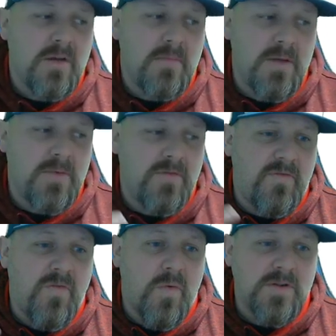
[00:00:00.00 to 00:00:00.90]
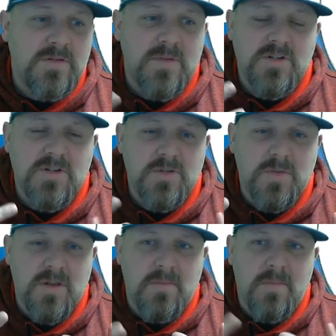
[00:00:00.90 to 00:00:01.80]
maybe 4 submissions
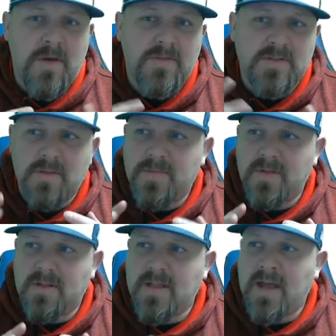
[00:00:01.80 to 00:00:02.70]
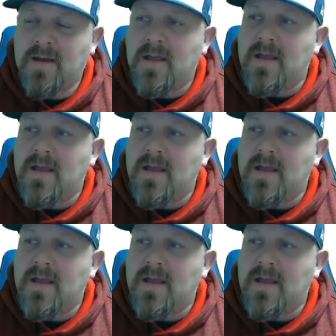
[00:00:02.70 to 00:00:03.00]
within a month, something like that.